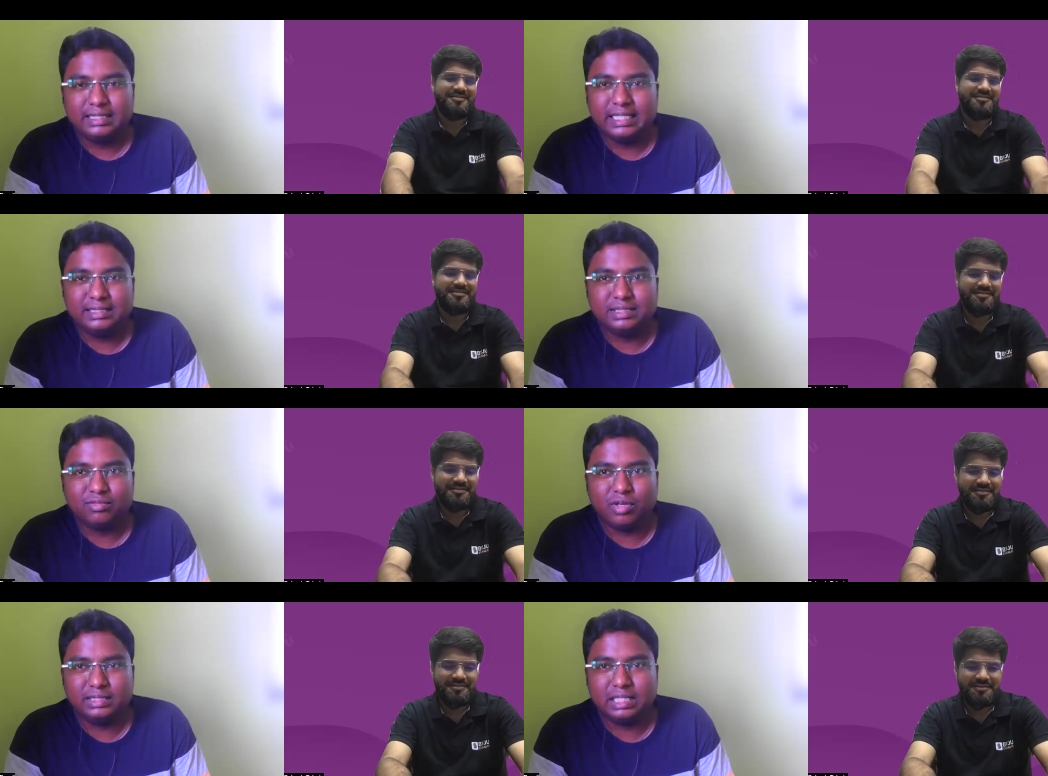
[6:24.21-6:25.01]
Speaker 1: things,
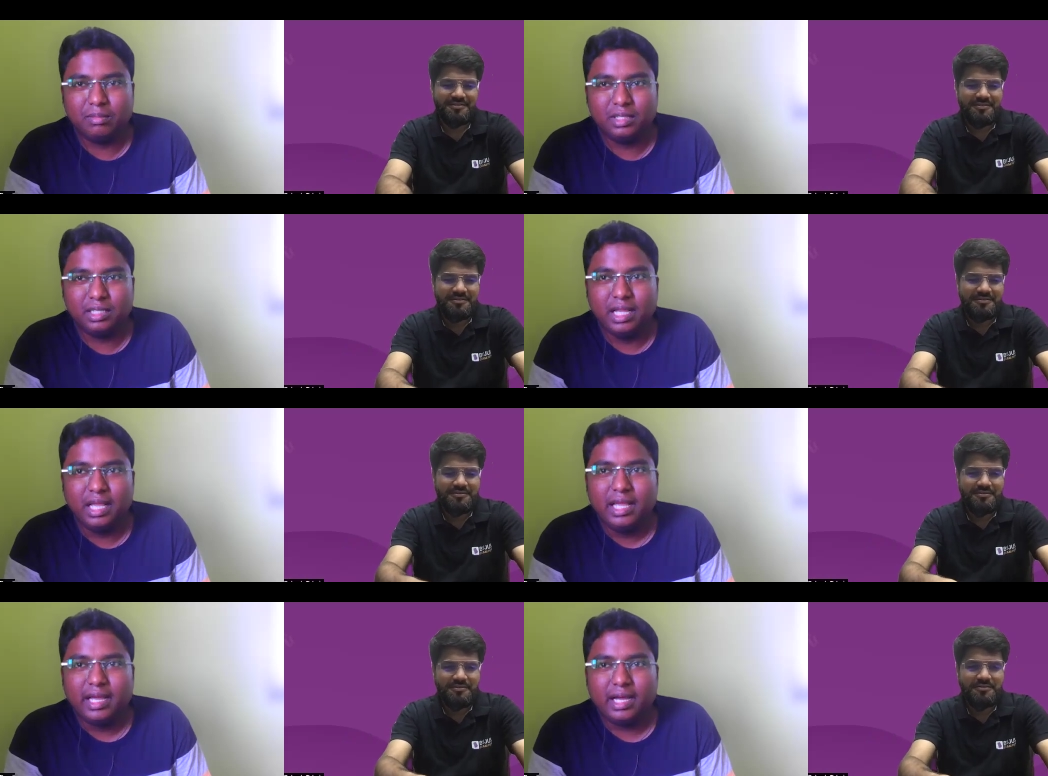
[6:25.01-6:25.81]
for example,
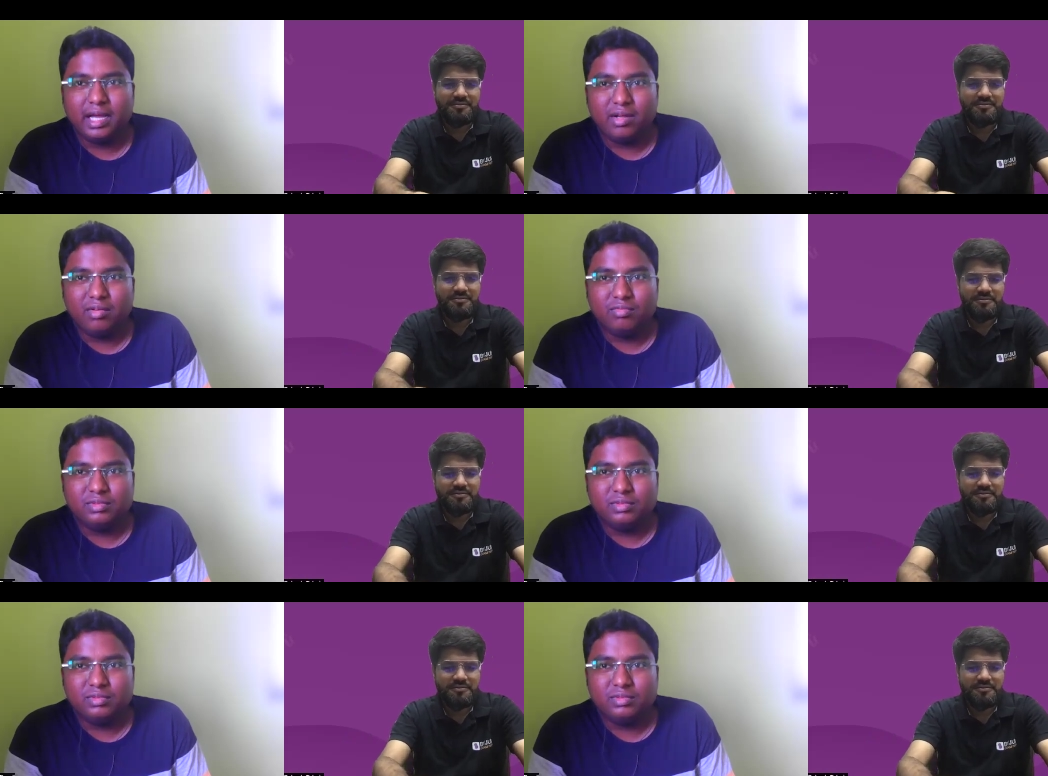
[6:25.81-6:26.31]
uh,